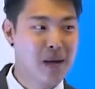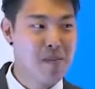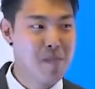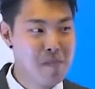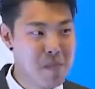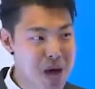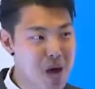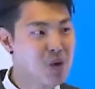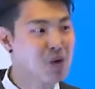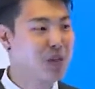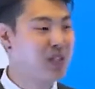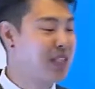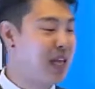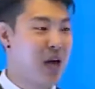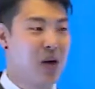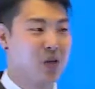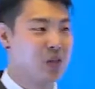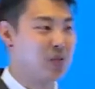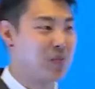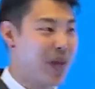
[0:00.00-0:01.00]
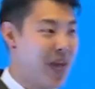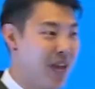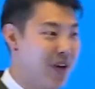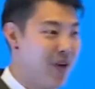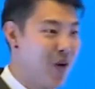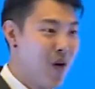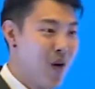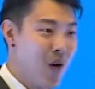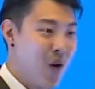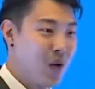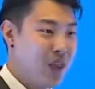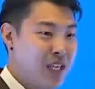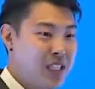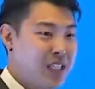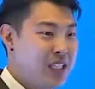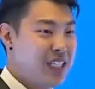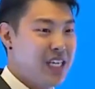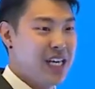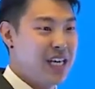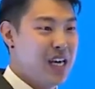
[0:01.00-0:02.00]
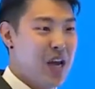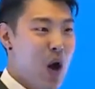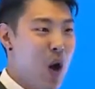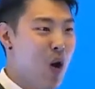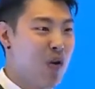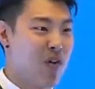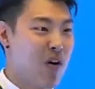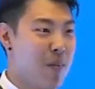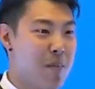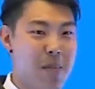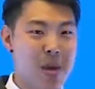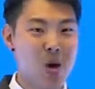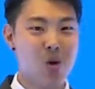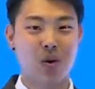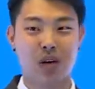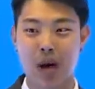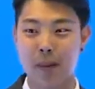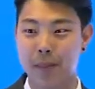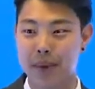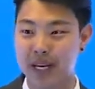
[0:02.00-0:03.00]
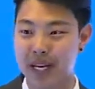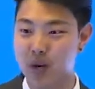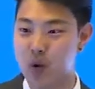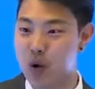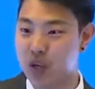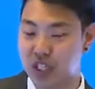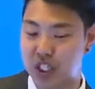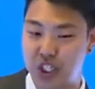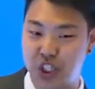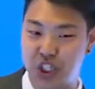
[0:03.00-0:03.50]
a milk salesman or the CEO of a milk company, going to